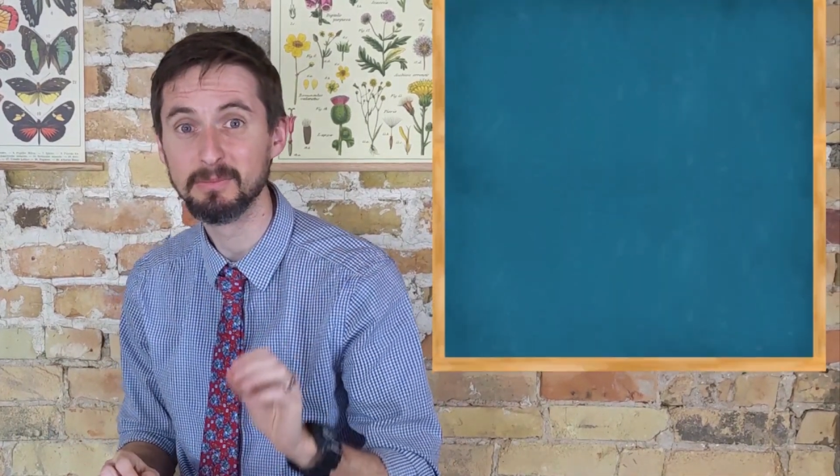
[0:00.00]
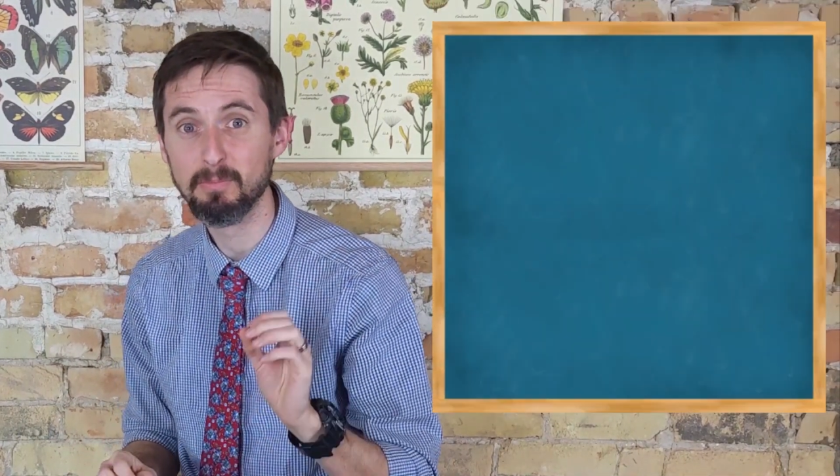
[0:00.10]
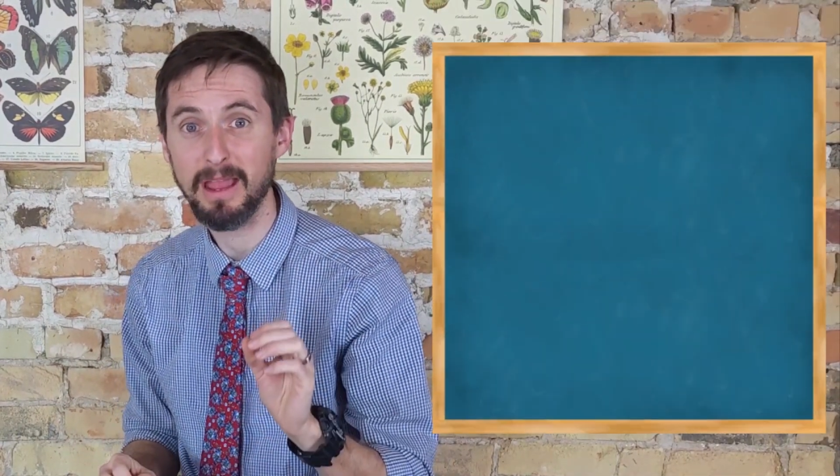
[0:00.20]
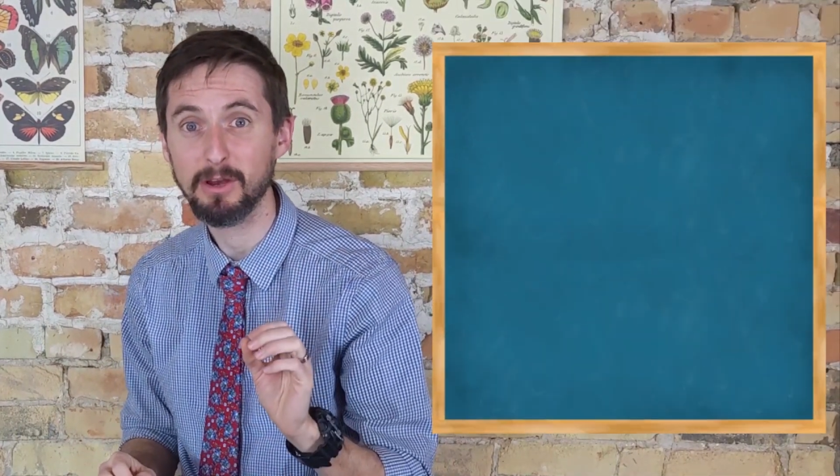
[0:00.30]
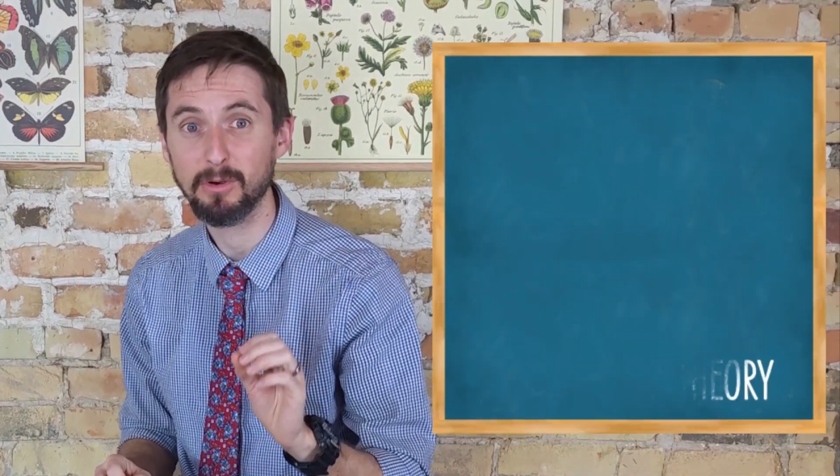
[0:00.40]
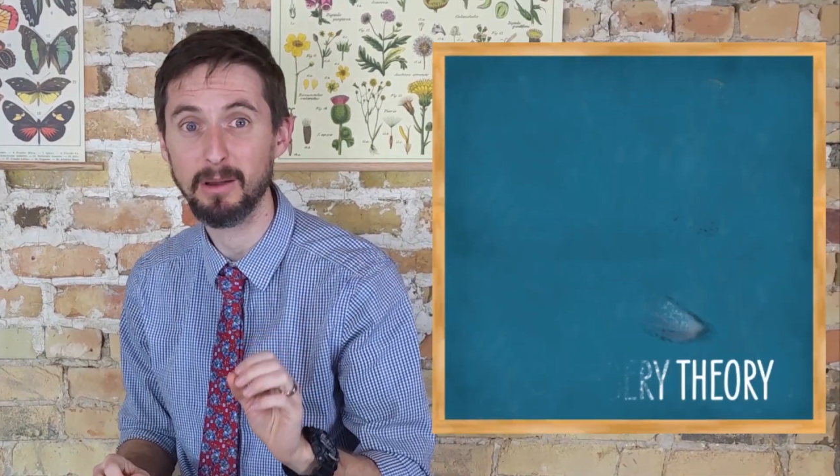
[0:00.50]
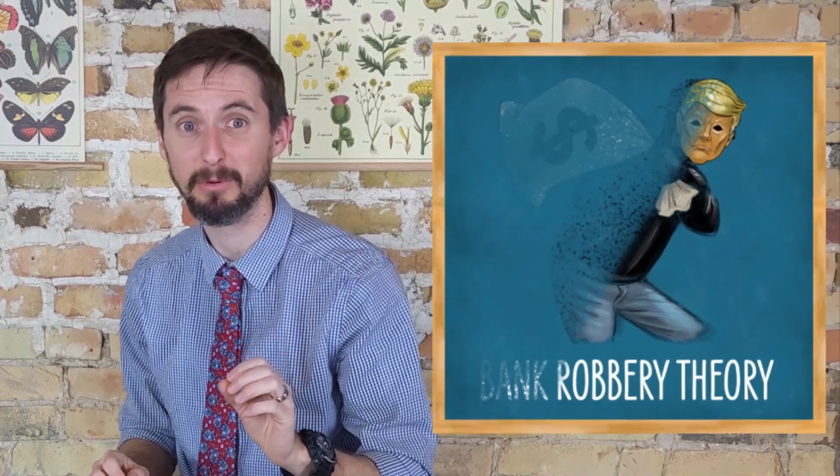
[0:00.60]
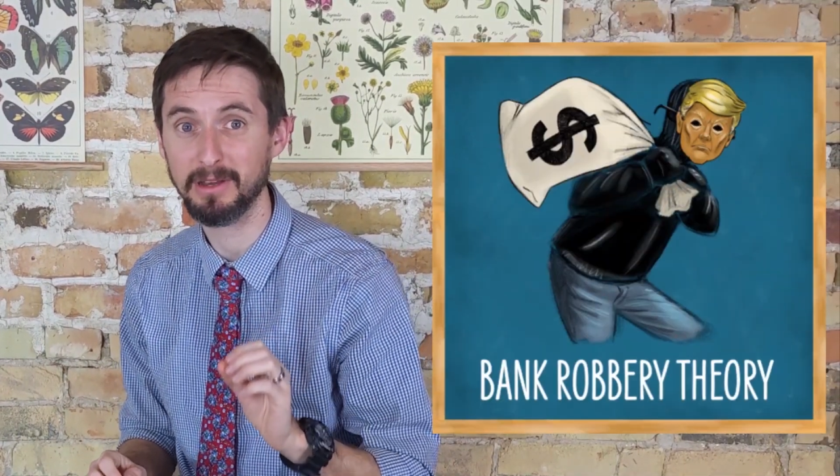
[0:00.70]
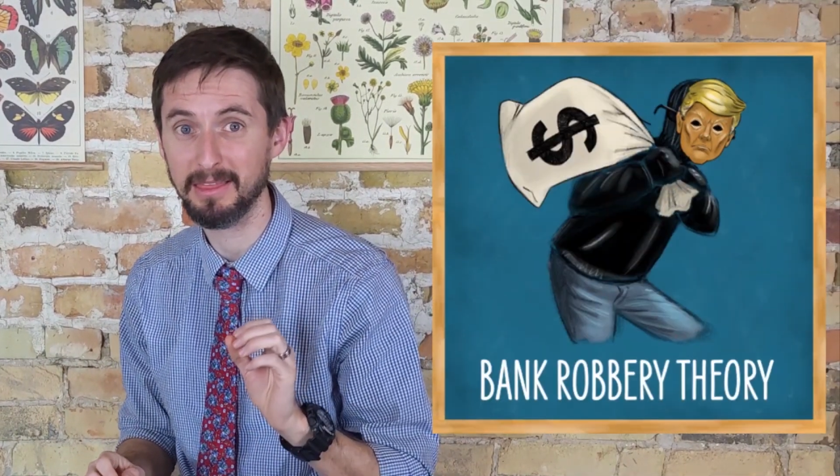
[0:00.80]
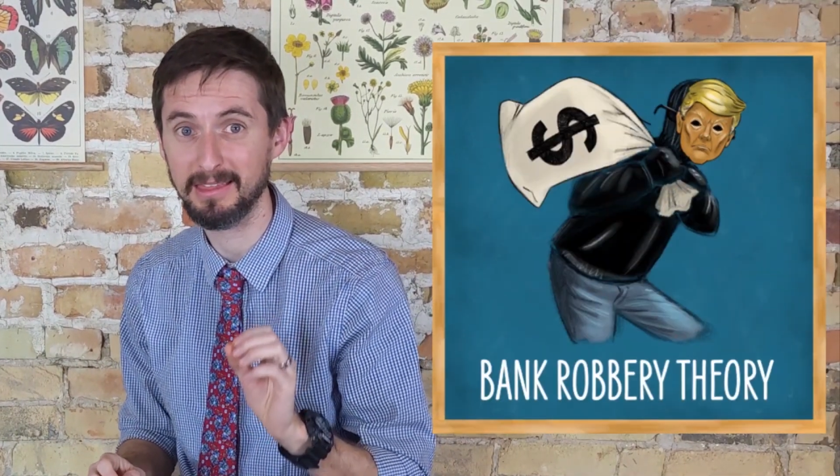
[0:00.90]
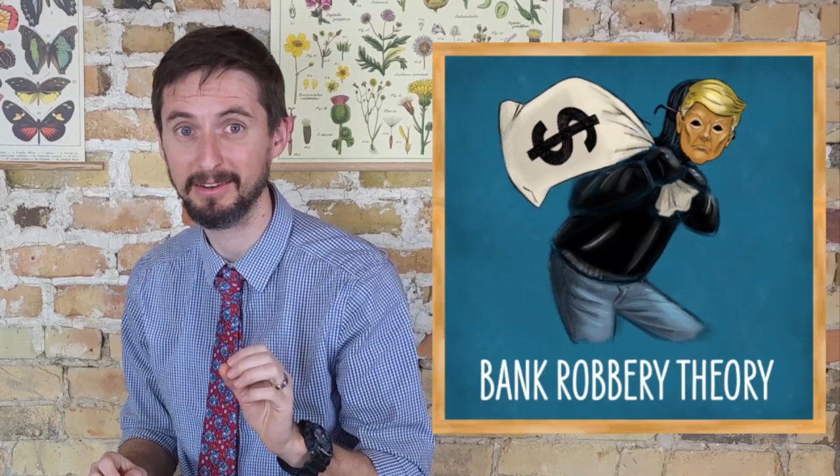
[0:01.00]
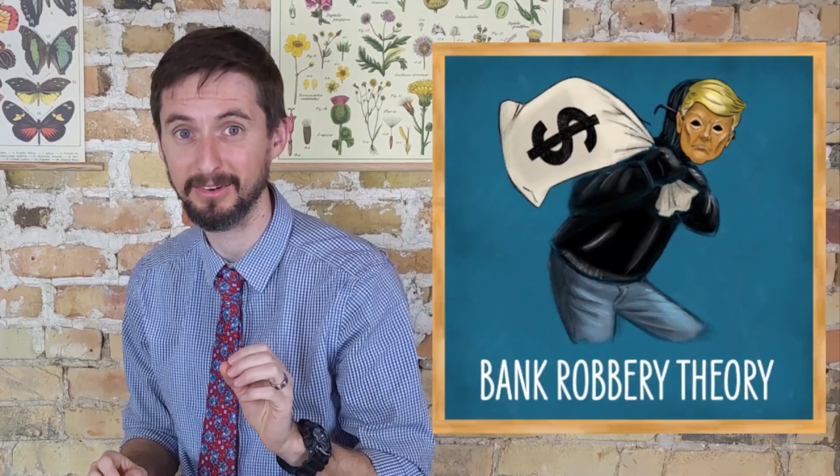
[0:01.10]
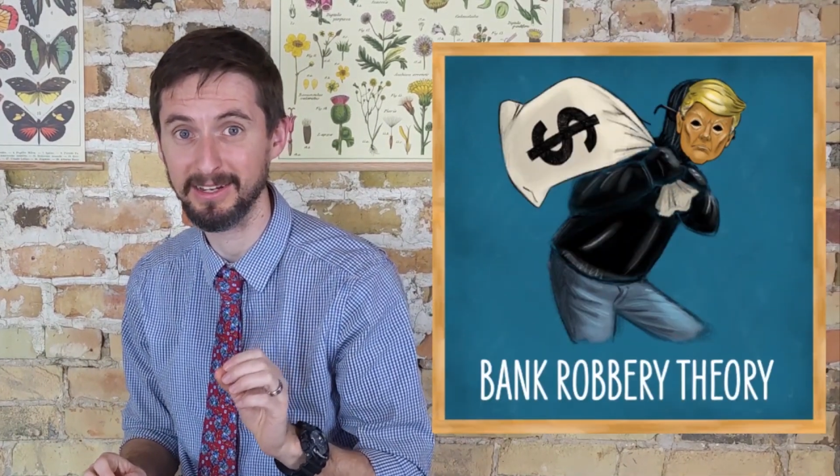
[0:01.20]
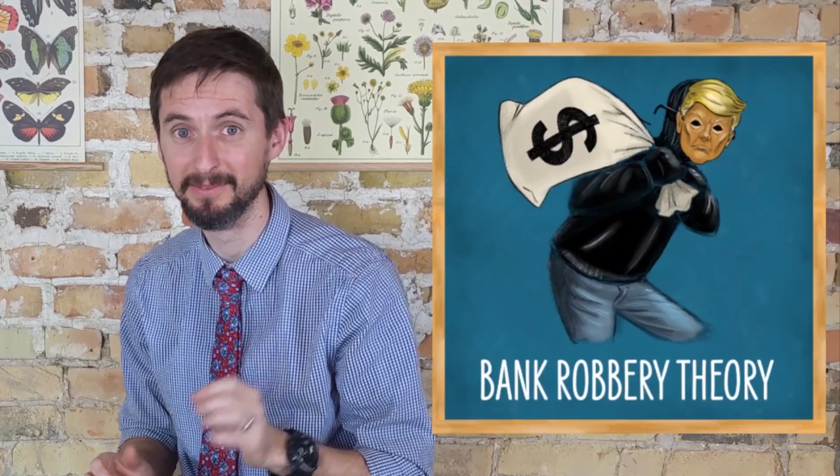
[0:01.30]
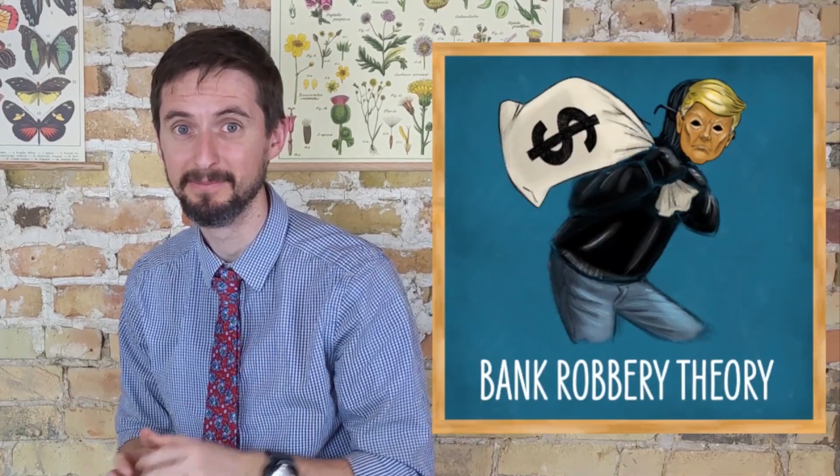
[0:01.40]
bank robbery
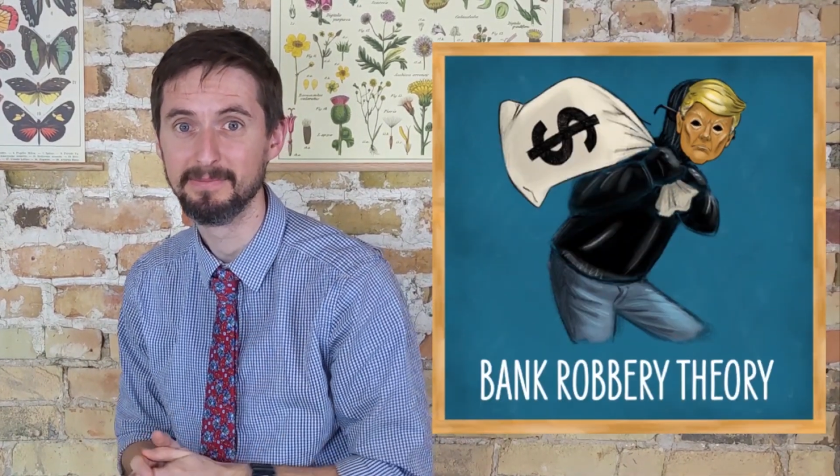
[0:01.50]
theory.